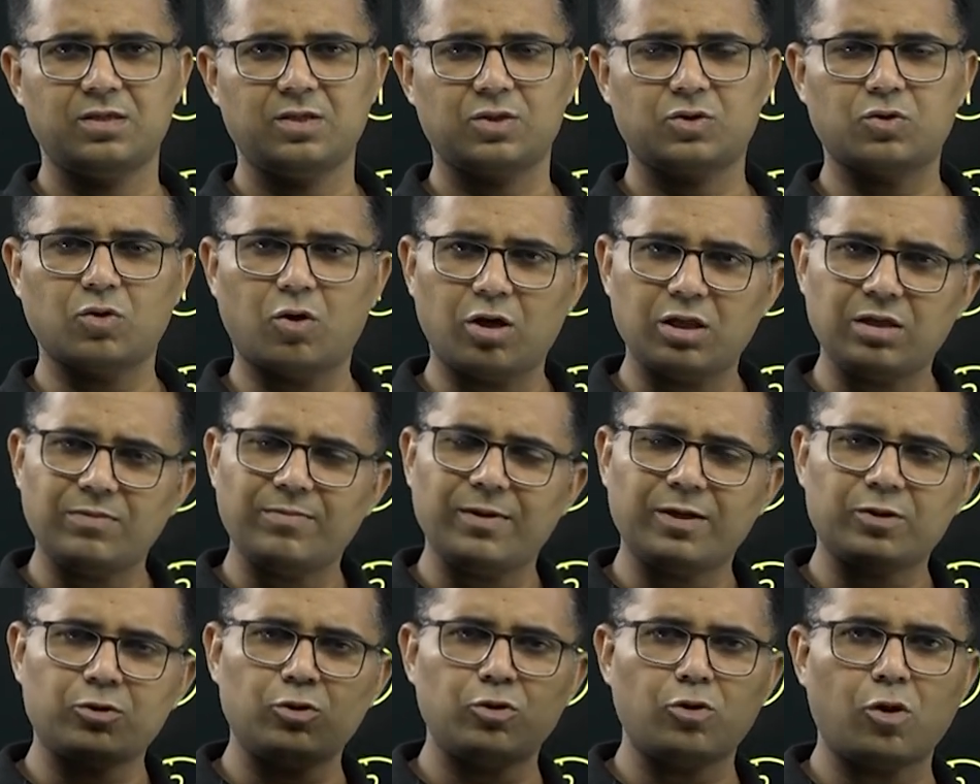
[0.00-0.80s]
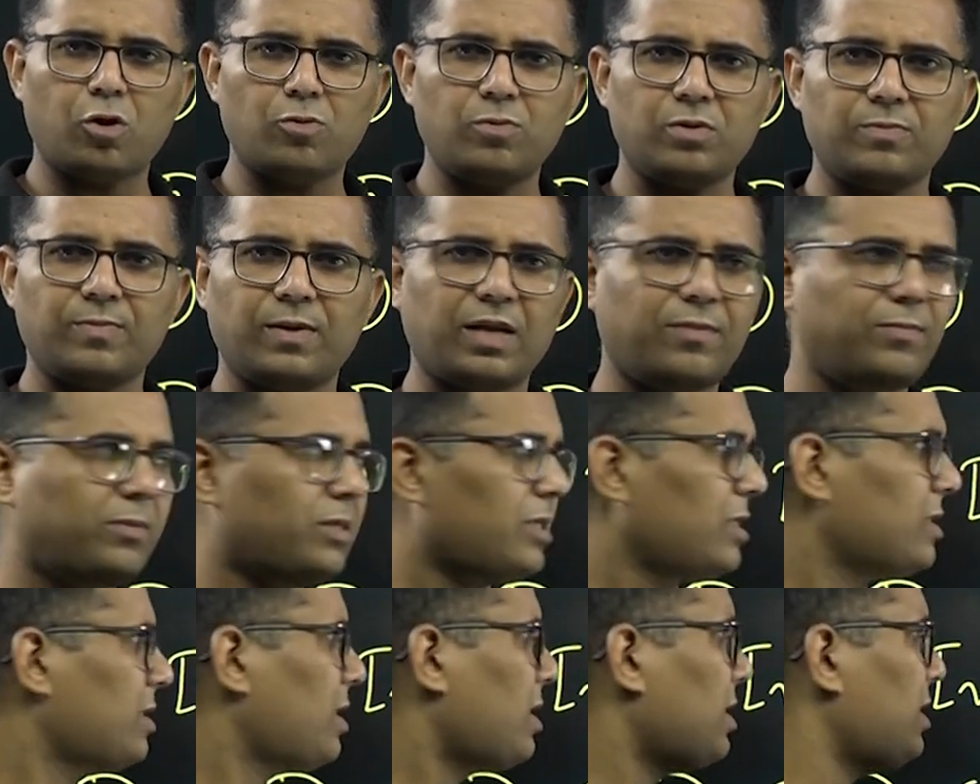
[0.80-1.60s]
So, all the macroeconomic
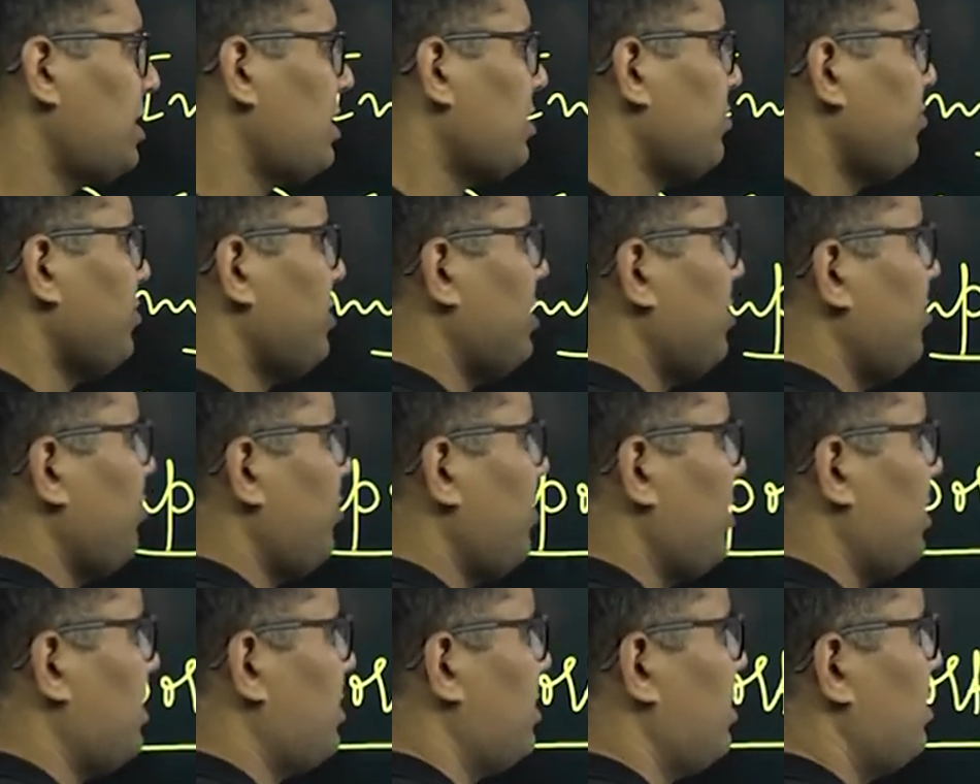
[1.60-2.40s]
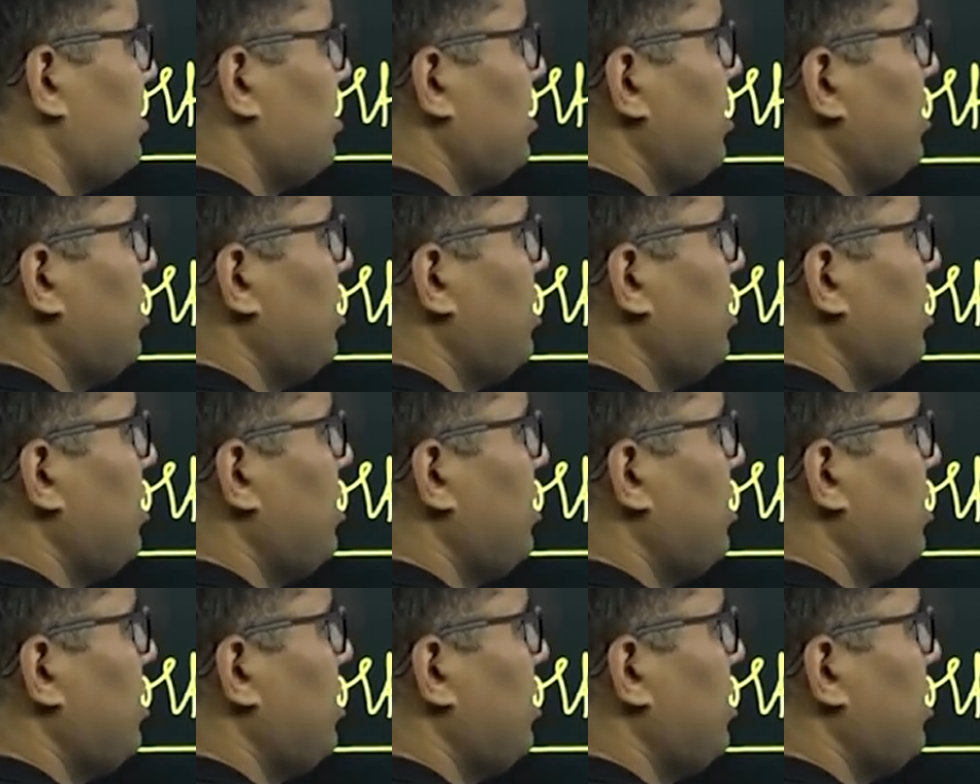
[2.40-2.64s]
parameters are linked with inflation.